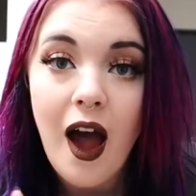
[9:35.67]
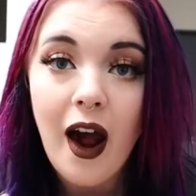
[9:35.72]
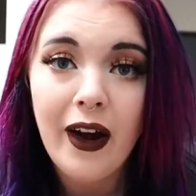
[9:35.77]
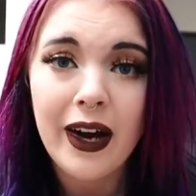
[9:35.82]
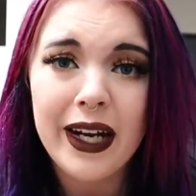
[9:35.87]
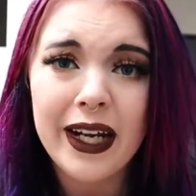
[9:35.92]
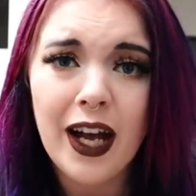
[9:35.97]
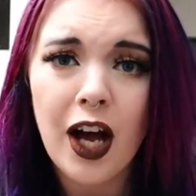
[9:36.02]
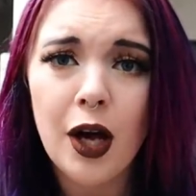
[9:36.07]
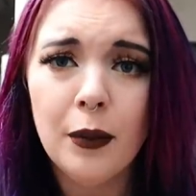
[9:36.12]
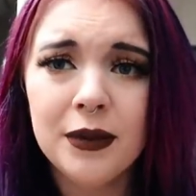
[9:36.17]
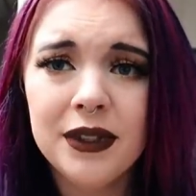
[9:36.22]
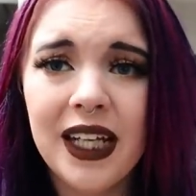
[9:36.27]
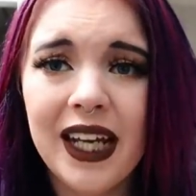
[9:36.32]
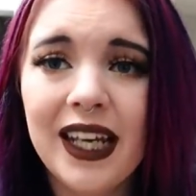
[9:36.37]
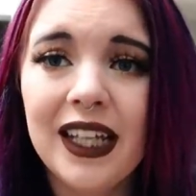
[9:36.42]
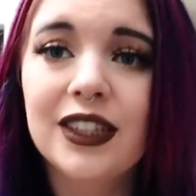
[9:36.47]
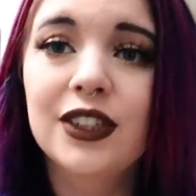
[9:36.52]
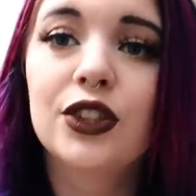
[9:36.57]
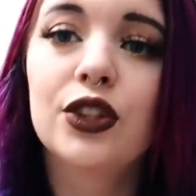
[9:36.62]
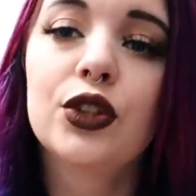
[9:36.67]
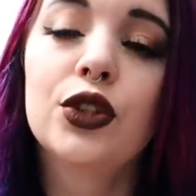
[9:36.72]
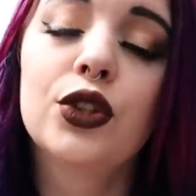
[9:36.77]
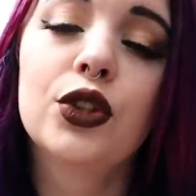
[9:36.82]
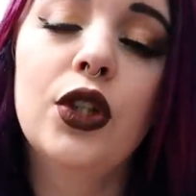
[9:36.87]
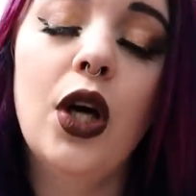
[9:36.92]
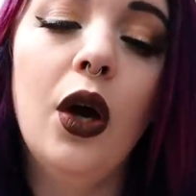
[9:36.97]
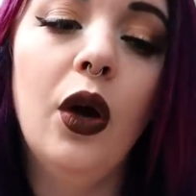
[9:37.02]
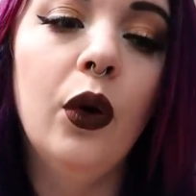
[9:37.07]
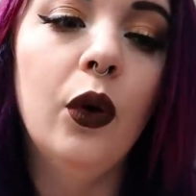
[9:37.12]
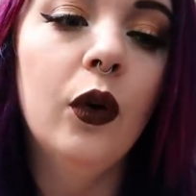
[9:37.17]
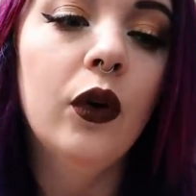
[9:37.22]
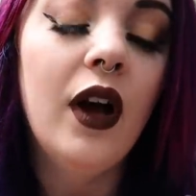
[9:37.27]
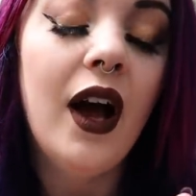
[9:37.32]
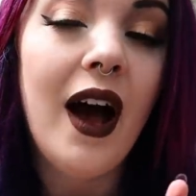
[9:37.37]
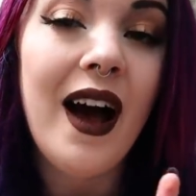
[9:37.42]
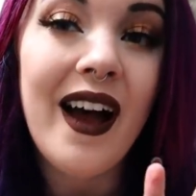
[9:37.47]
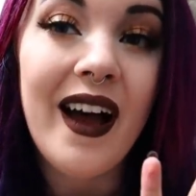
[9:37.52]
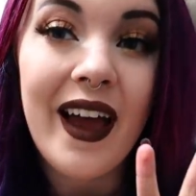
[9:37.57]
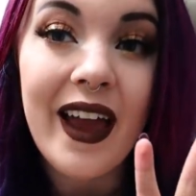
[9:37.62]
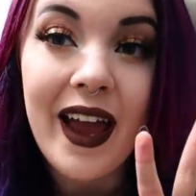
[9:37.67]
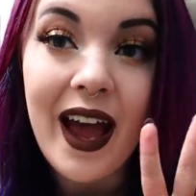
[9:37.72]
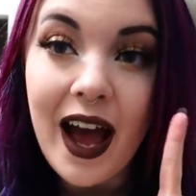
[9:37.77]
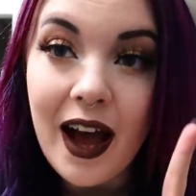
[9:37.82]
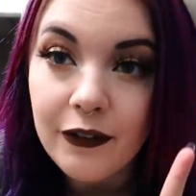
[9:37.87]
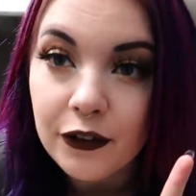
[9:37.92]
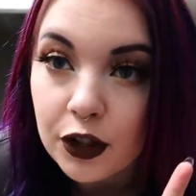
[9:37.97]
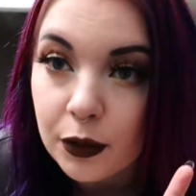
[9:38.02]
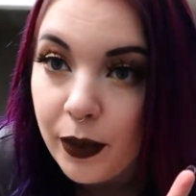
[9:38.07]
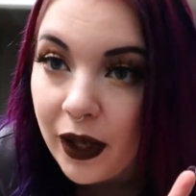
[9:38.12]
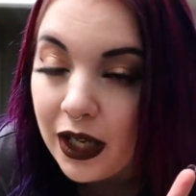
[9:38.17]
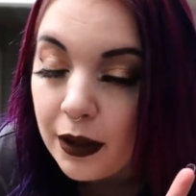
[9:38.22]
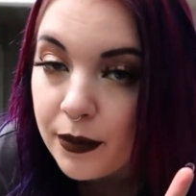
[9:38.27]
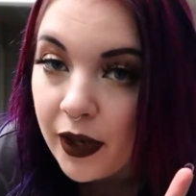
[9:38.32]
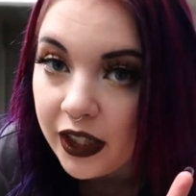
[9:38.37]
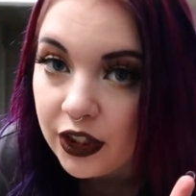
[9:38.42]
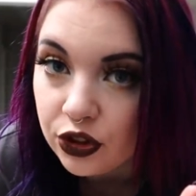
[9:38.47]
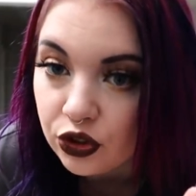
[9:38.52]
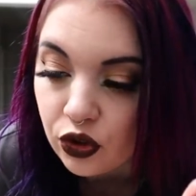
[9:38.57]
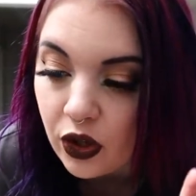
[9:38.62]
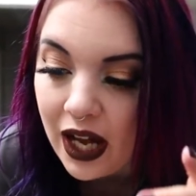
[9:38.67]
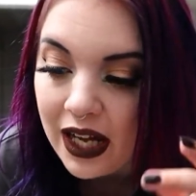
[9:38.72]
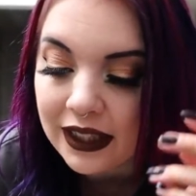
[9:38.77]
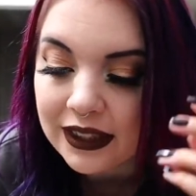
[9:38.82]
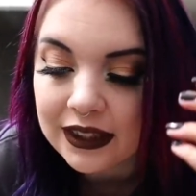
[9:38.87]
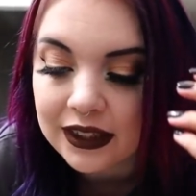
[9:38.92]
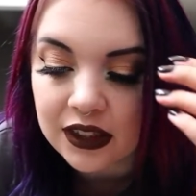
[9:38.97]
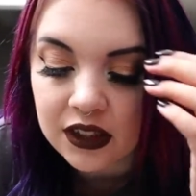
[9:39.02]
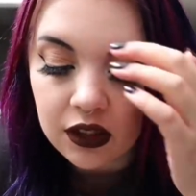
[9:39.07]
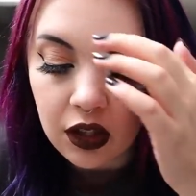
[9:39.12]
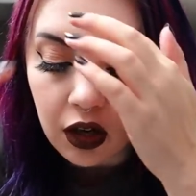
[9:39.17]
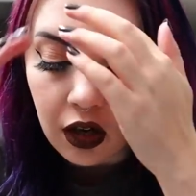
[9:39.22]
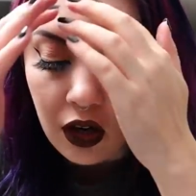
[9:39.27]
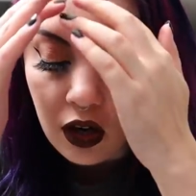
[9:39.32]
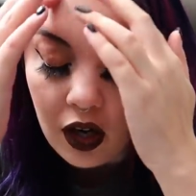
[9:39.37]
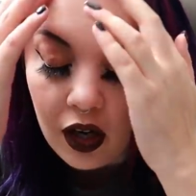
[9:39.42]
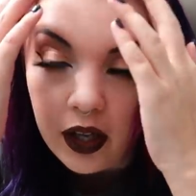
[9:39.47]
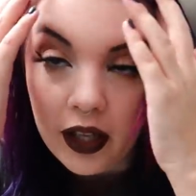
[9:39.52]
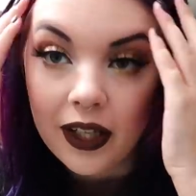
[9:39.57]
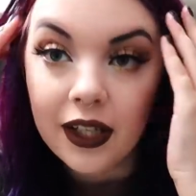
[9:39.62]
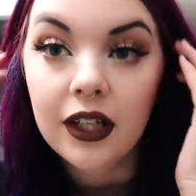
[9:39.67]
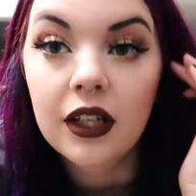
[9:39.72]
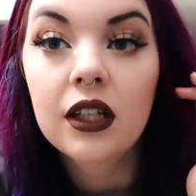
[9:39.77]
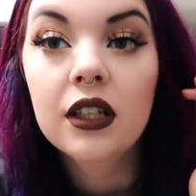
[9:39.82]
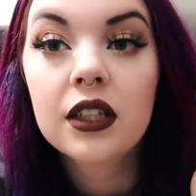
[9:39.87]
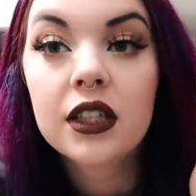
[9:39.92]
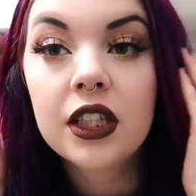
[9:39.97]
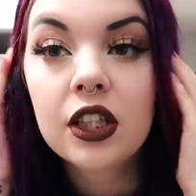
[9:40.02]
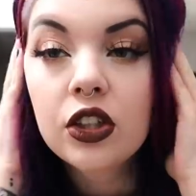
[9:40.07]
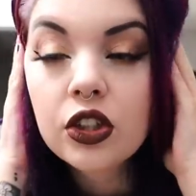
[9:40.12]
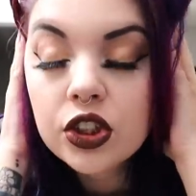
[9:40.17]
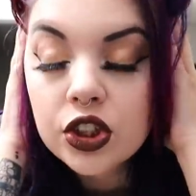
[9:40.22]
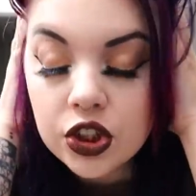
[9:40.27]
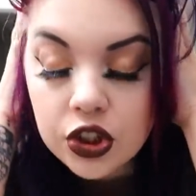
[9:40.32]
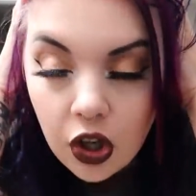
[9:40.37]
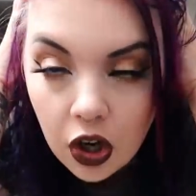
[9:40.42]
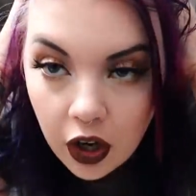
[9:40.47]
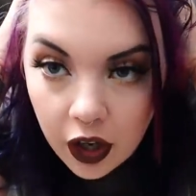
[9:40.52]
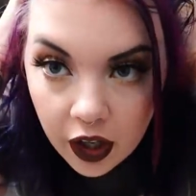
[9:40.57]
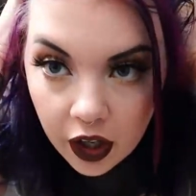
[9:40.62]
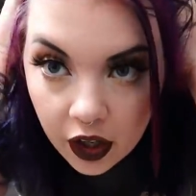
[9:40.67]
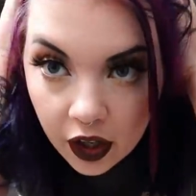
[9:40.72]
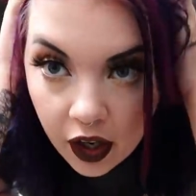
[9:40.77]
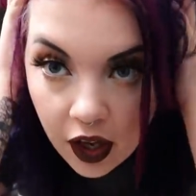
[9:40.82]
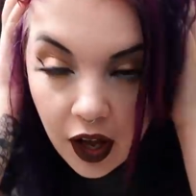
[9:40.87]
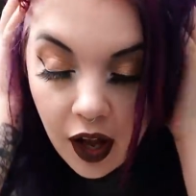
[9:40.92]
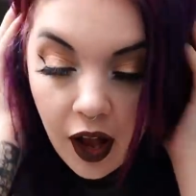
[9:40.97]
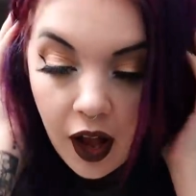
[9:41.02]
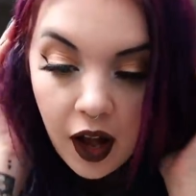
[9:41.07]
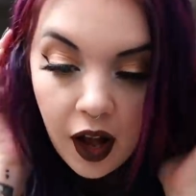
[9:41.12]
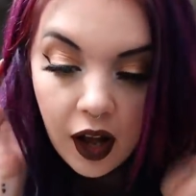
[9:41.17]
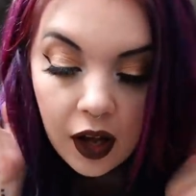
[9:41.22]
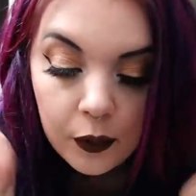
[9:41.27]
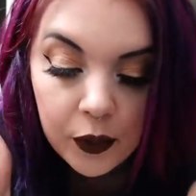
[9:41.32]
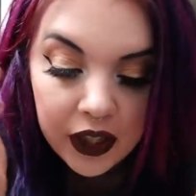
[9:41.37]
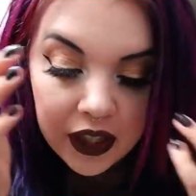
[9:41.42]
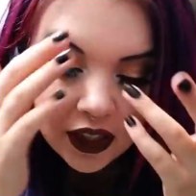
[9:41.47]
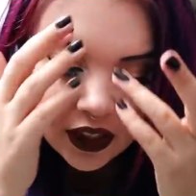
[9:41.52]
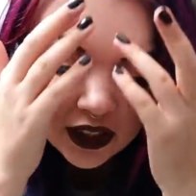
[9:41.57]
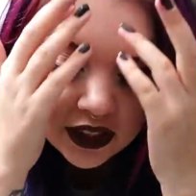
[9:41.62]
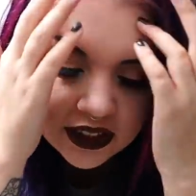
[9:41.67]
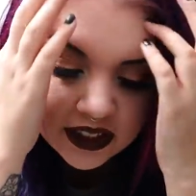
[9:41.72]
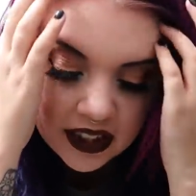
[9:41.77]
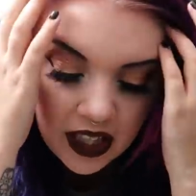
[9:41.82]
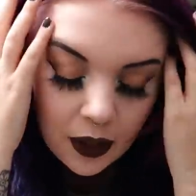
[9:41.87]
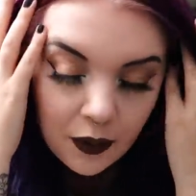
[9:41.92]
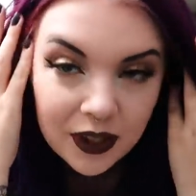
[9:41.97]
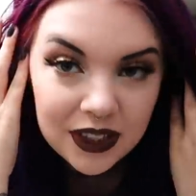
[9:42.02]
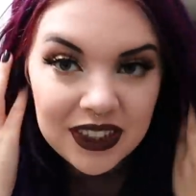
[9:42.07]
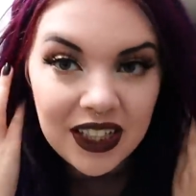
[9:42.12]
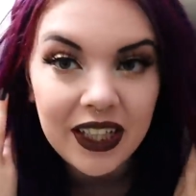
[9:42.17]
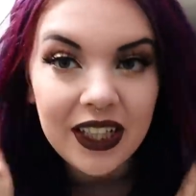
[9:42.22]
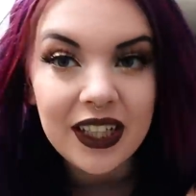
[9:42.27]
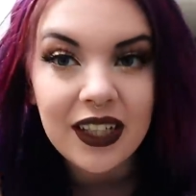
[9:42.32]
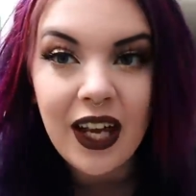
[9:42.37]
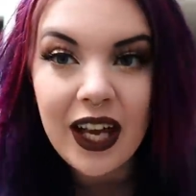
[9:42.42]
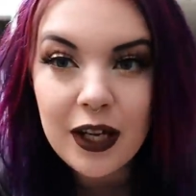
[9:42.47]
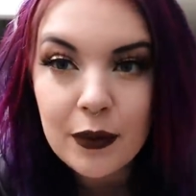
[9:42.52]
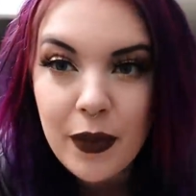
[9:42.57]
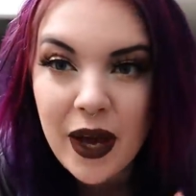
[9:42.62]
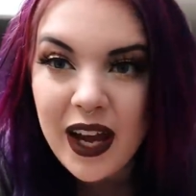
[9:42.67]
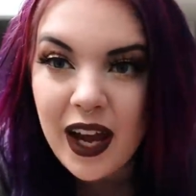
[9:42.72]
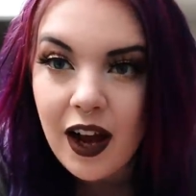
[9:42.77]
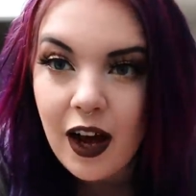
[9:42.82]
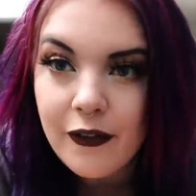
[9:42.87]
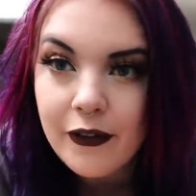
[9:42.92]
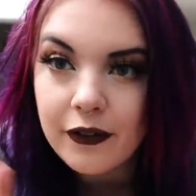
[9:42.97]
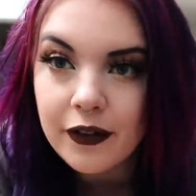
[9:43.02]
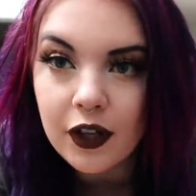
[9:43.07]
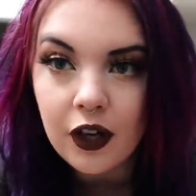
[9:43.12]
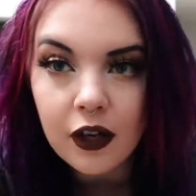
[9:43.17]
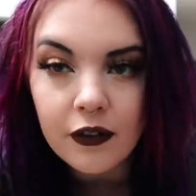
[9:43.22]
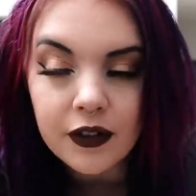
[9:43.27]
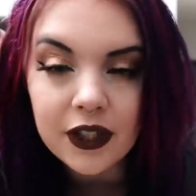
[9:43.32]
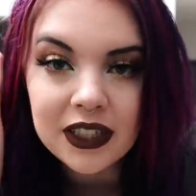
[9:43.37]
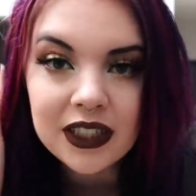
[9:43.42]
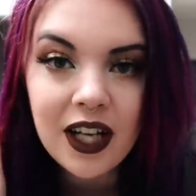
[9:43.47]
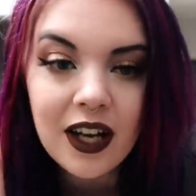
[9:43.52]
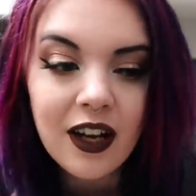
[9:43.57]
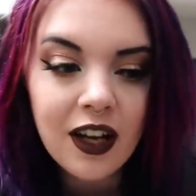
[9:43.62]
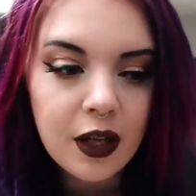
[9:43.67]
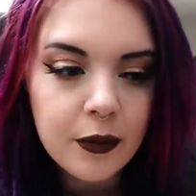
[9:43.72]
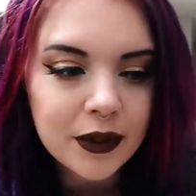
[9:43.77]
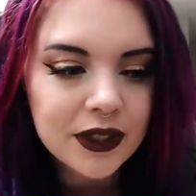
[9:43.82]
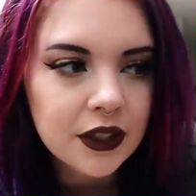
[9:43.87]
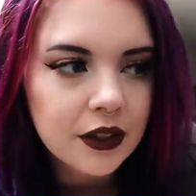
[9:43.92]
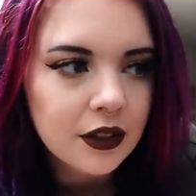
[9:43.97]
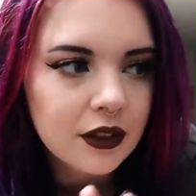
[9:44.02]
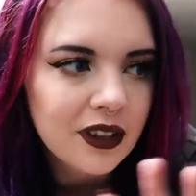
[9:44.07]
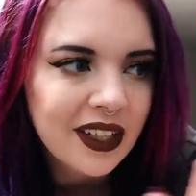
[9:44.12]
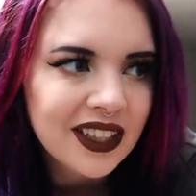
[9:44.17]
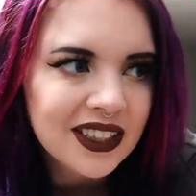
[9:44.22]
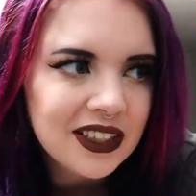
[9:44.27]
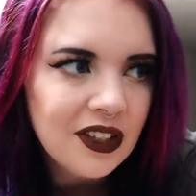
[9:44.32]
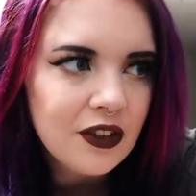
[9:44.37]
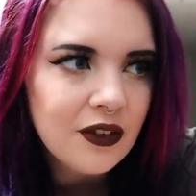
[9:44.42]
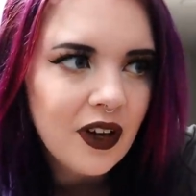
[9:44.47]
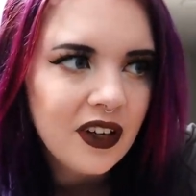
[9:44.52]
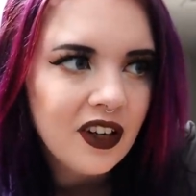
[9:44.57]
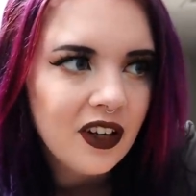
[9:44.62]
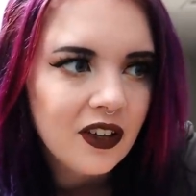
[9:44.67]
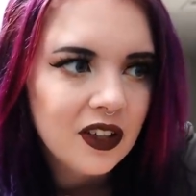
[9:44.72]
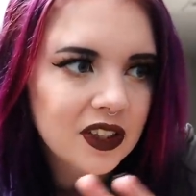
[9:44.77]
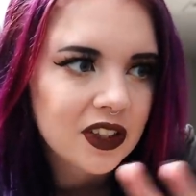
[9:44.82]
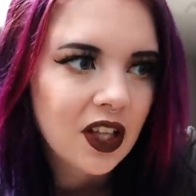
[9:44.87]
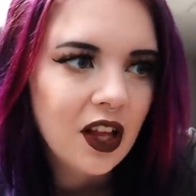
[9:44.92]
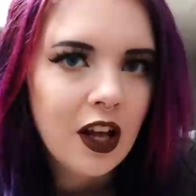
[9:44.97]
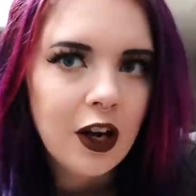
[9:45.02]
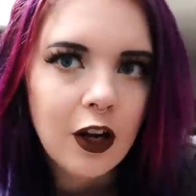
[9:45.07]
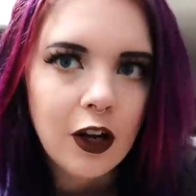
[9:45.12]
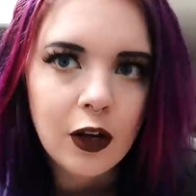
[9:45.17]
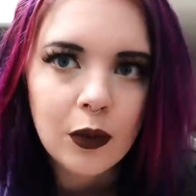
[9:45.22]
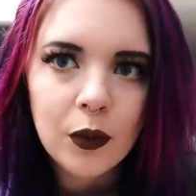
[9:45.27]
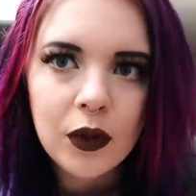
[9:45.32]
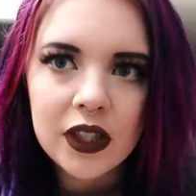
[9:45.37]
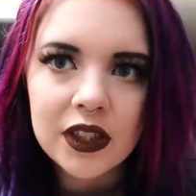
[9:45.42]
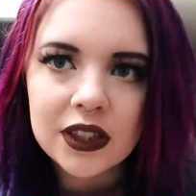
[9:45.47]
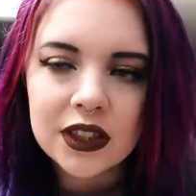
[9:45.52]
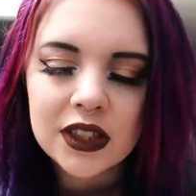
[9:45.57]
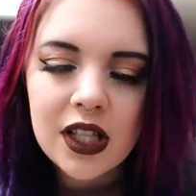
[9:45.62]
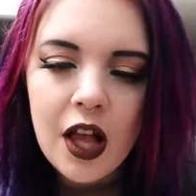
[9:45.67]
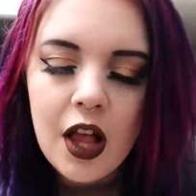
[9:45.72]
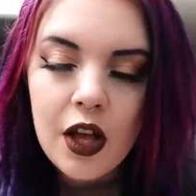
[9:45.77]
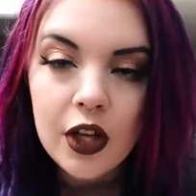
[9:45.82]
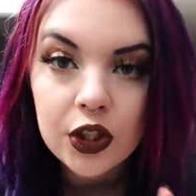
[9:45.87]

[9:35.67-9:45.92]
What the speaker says: All right, updates. So I after paid my dress on Killstar, because I was like, I can pay half of it off at a time. It's like $75 a lot all at once.